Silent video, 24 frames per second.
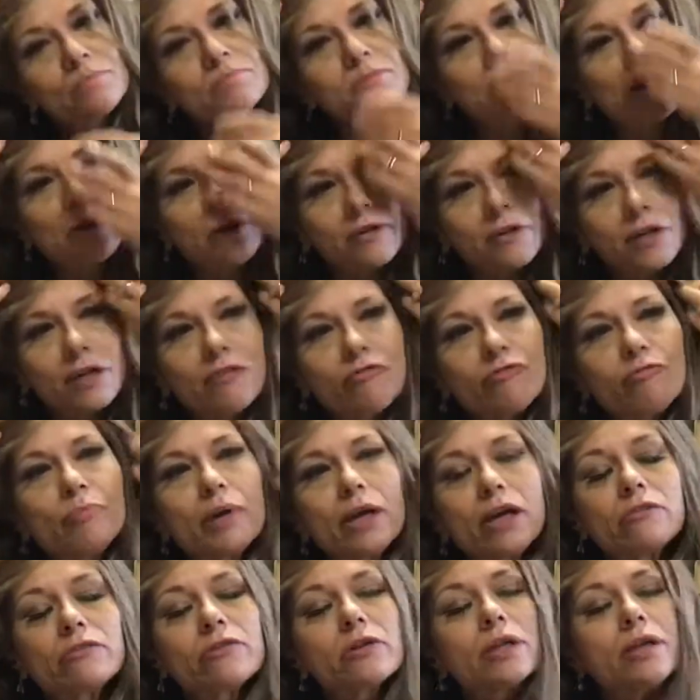Tony of
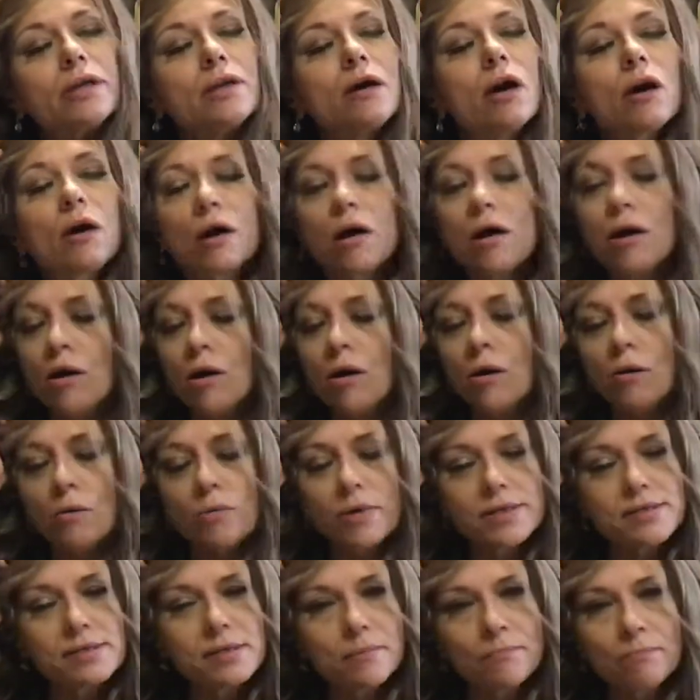Beverly are
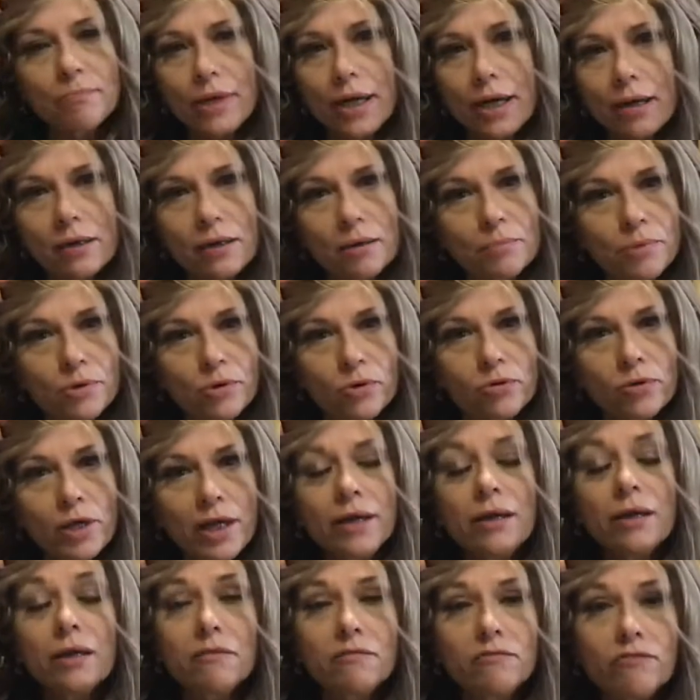always impeccable.
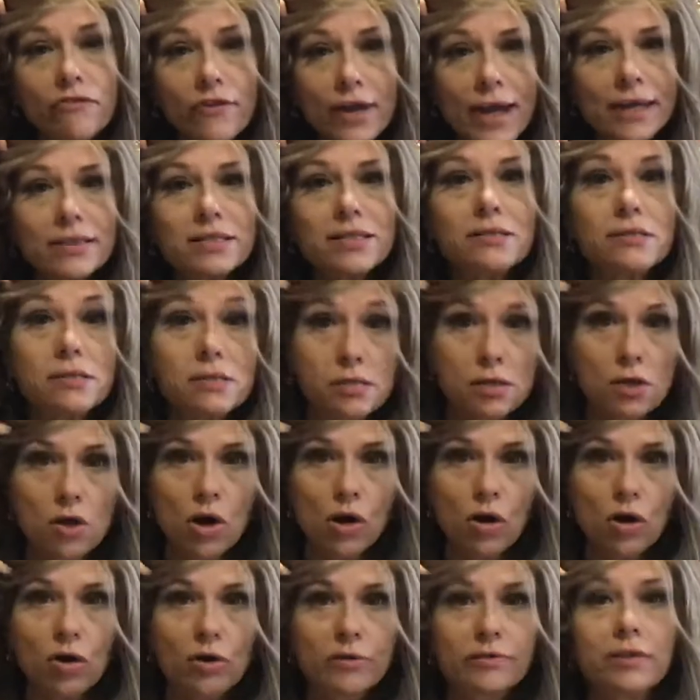In fact, it's
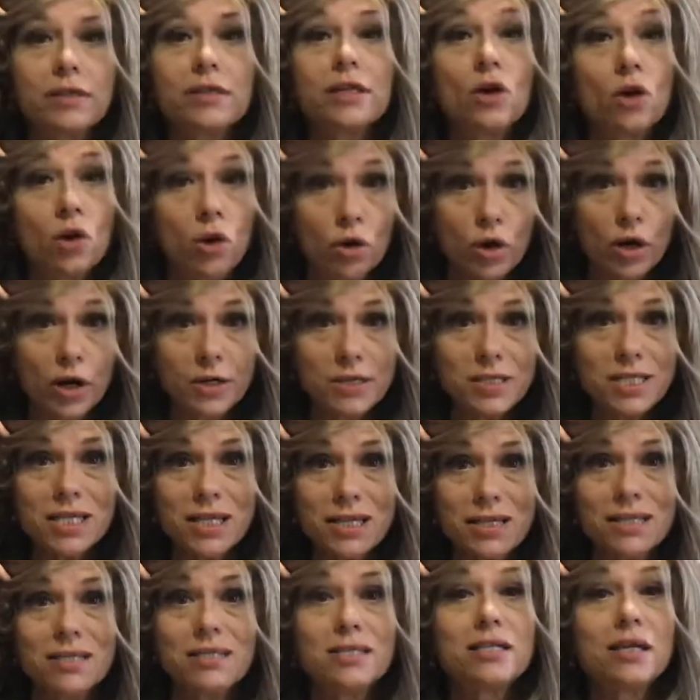called the
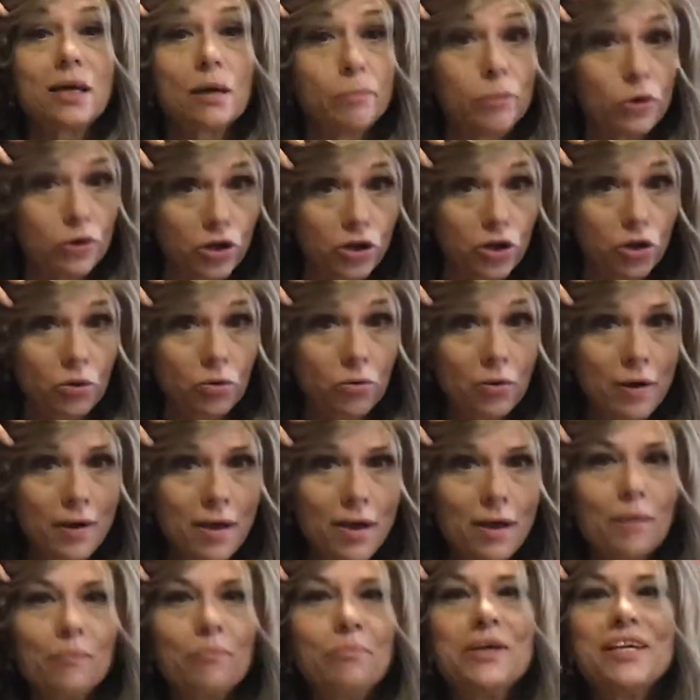RTW
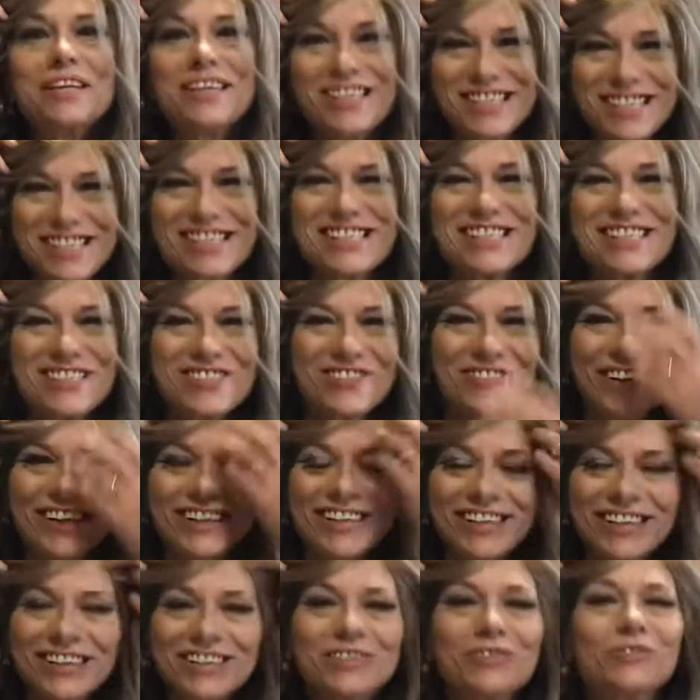because it's
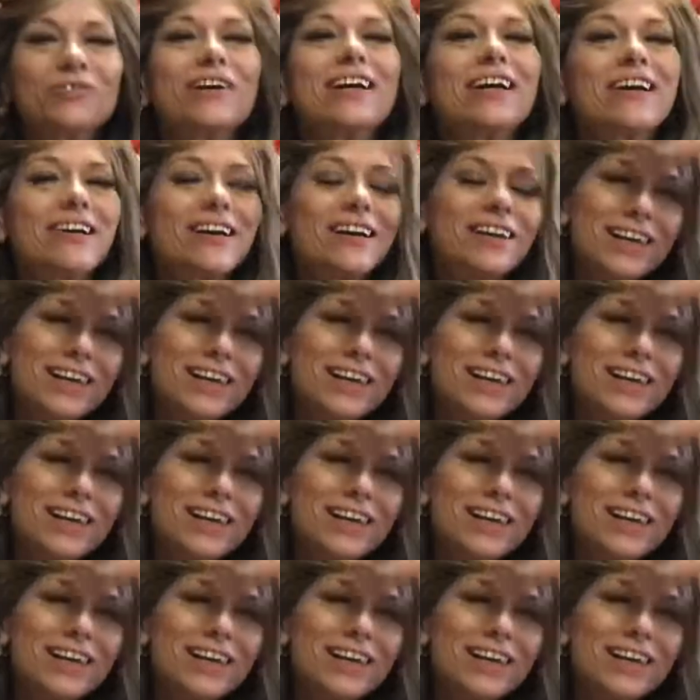ready to wear.